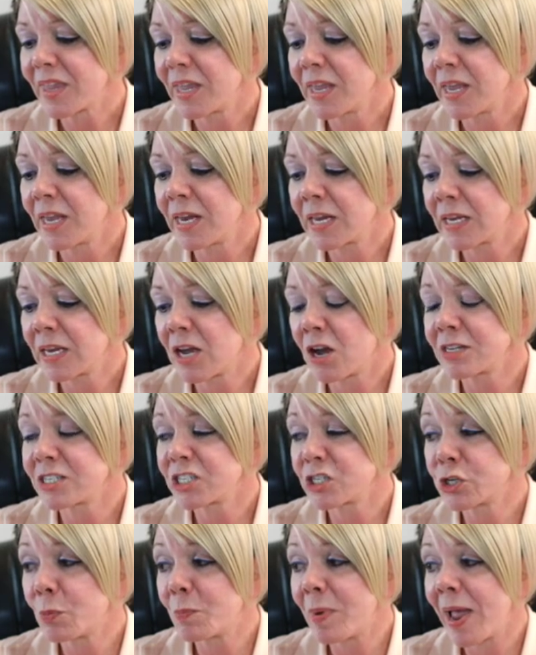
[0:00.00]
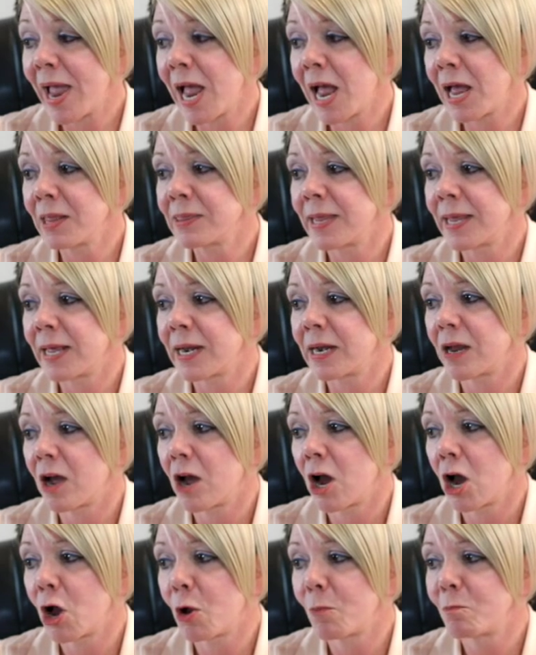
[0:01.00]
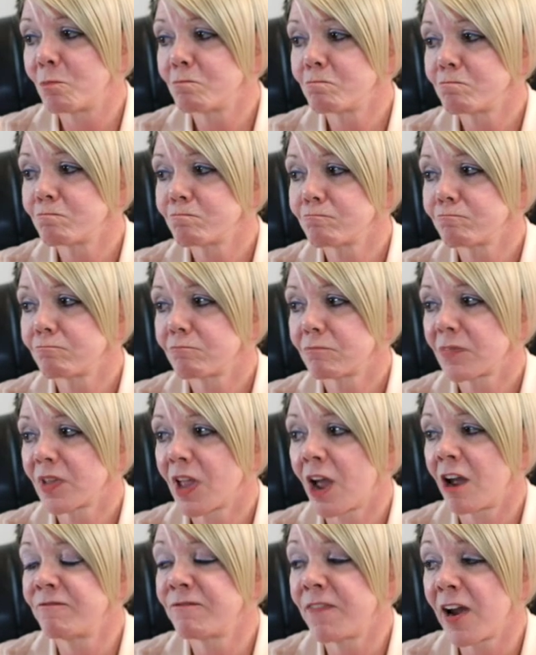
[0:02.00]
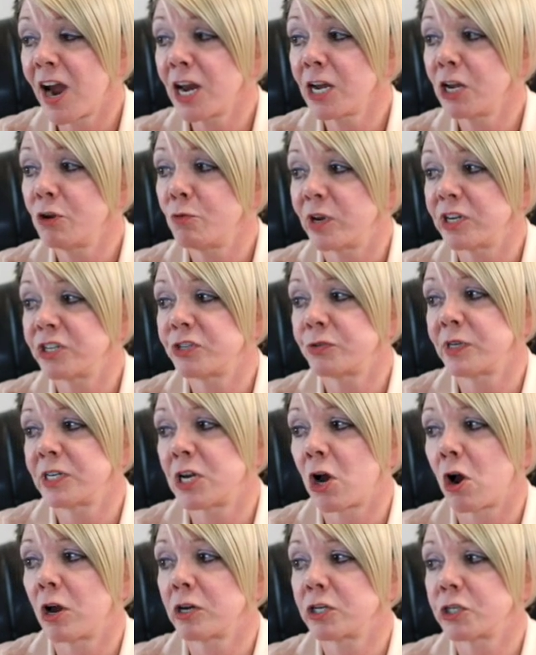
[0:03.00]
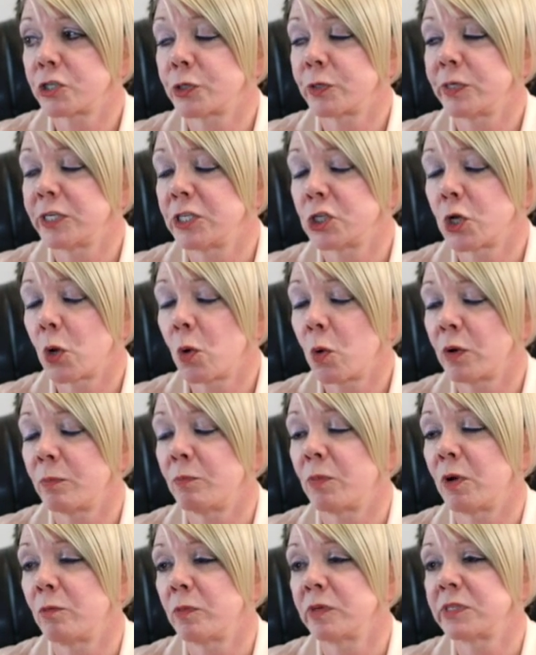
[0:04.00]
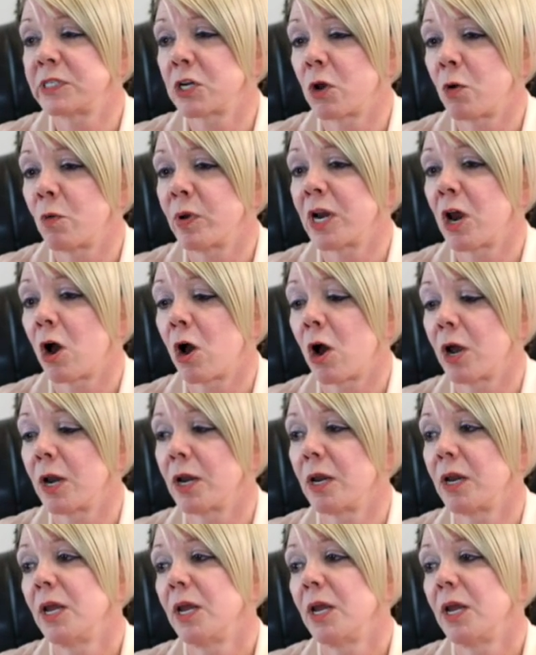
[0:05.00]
And it got so bad that I finally went to a doctor and told him what was going on.